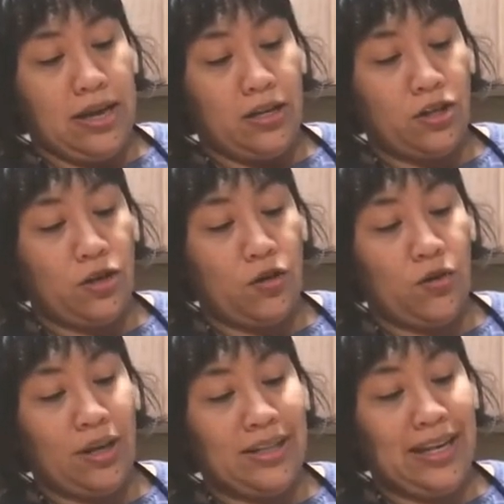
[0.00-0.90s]

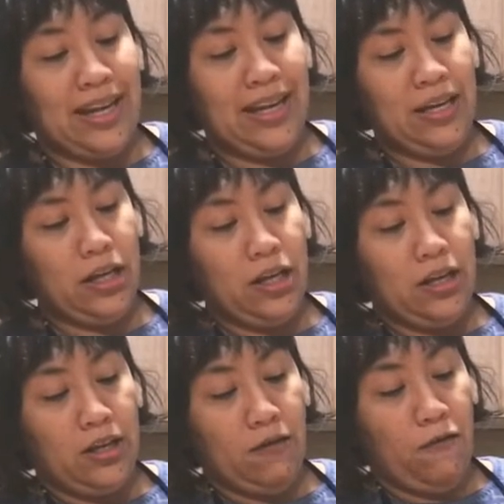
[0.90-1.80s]
So they
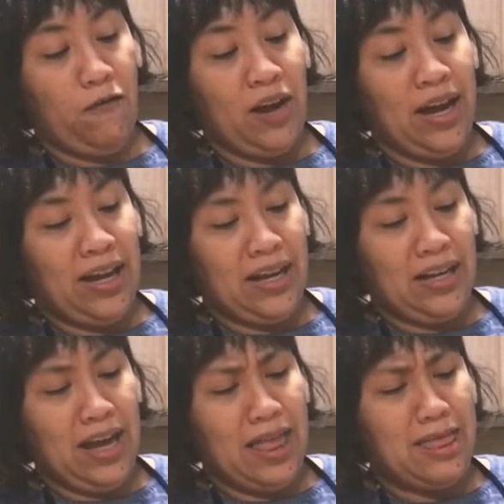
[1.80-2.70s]

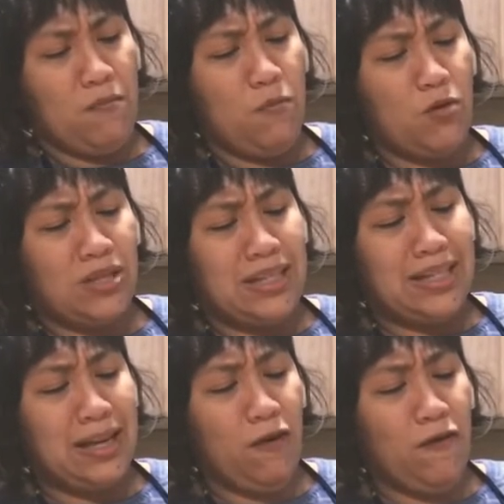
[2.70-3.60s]
find the most
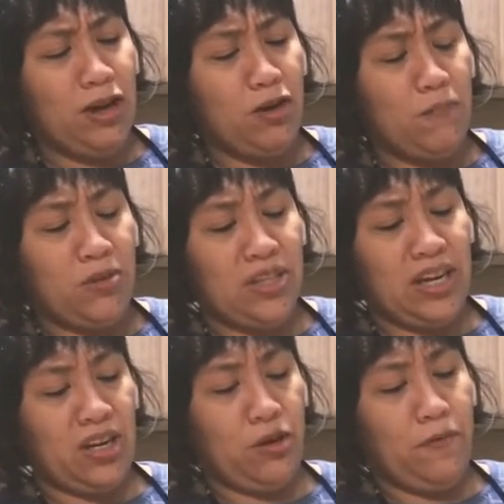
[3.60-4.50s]
difficult
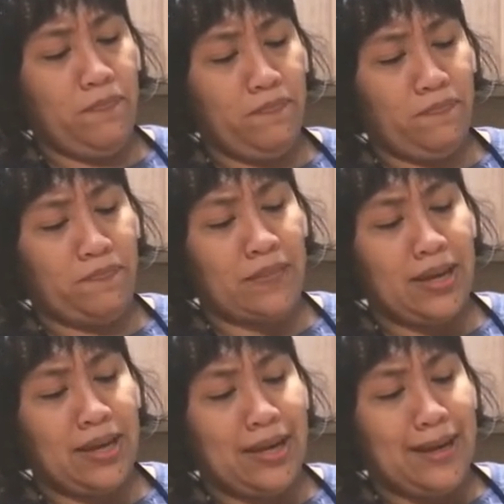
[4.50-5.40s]
potato,
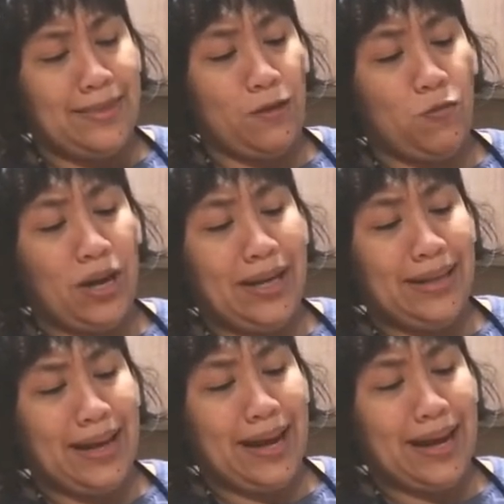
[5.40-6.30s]
the one
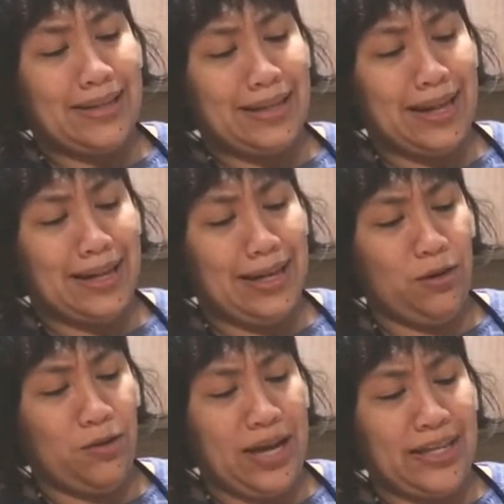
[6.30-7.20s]
that has like
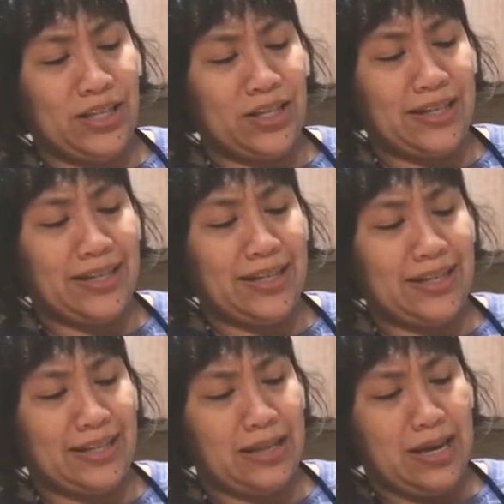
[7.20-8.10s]
little
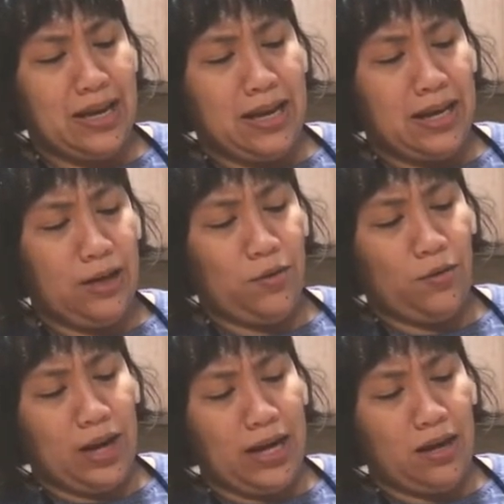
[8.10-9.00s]
edges,
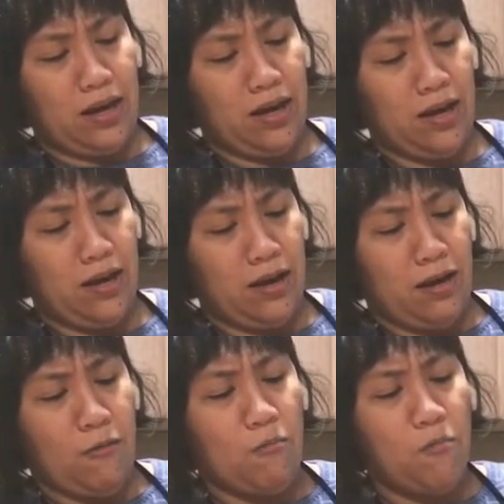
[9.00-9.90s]
like
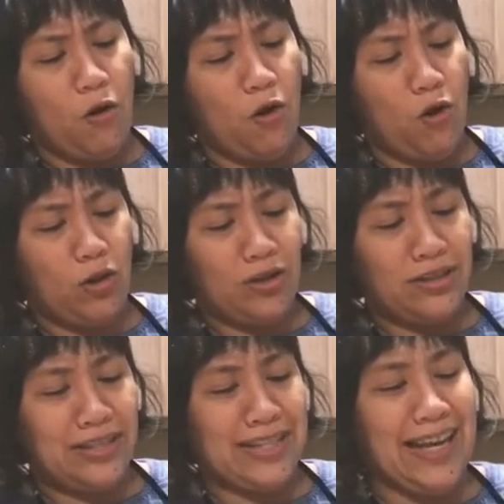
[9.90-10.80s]

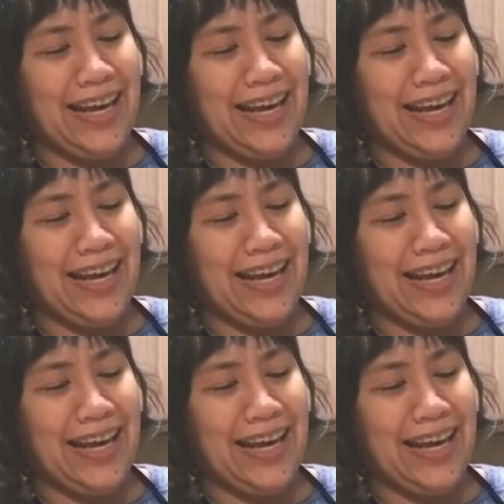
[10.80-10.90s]
balls